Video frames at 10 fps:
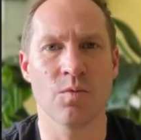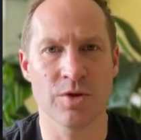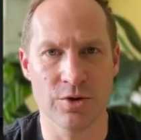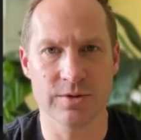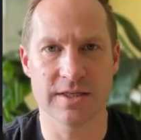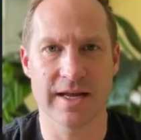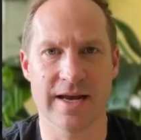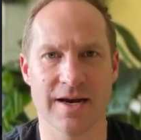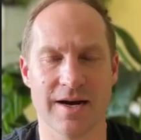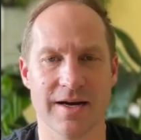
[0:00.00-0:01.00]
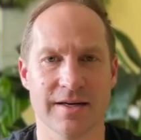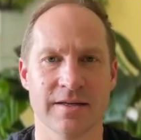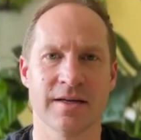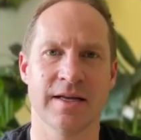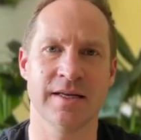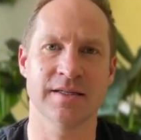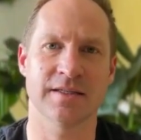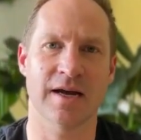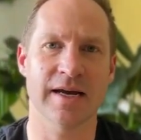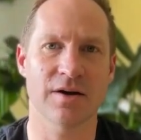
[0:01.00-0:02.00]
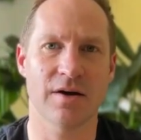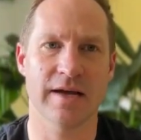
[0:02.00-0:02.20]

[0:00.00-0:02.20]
using AI is I call